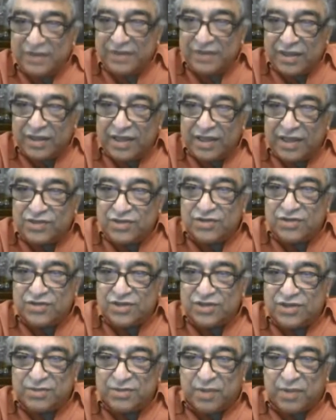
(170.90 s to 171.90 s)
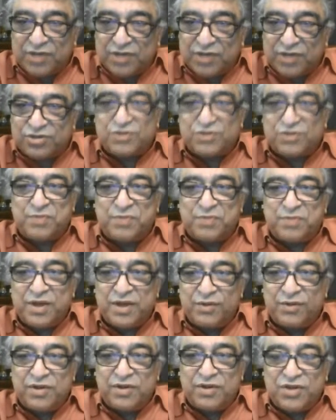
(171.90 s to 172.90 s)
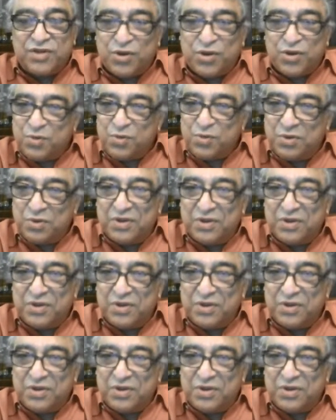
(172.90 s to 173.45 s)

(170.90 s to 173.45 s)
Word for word: It's, it's a pleasure to be with you.